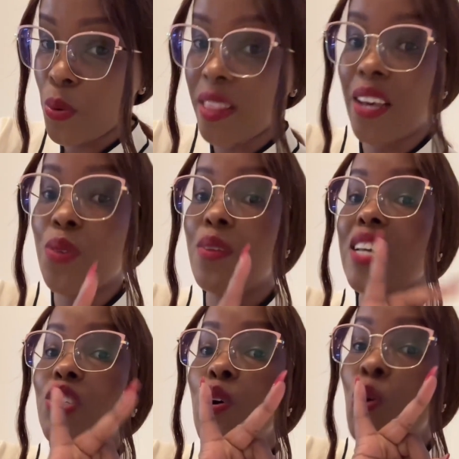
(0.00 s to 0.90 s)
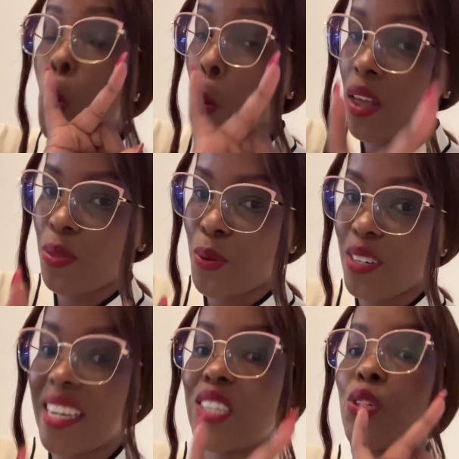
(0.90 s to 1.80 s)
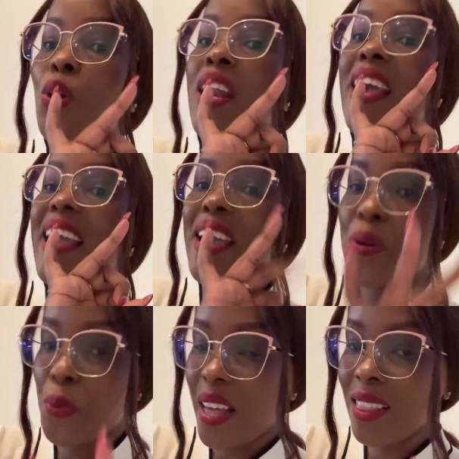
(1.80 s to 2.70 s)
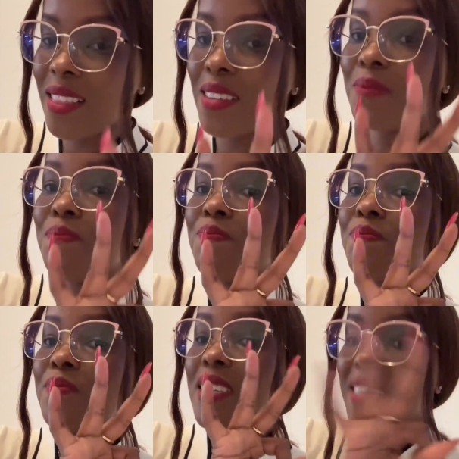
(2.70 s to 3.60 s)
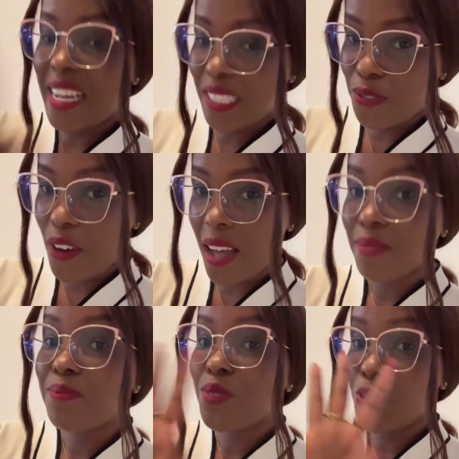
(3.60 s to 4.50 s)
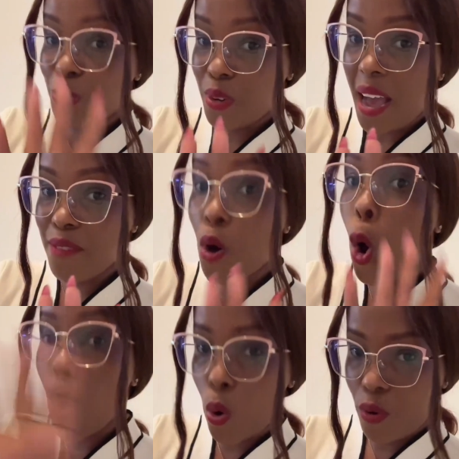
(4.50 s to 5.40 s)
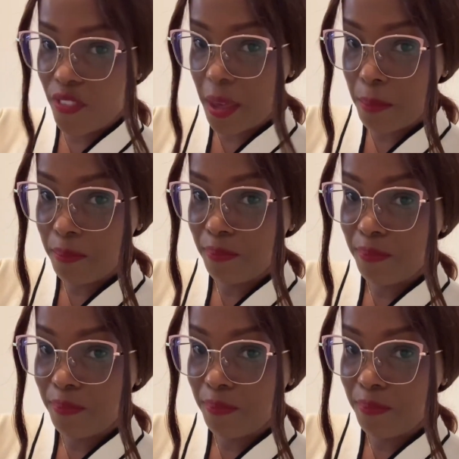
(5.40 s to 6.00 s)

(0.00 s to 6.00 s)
wealth accumulation, wealth protection, and wealth transfer. You should have all of them.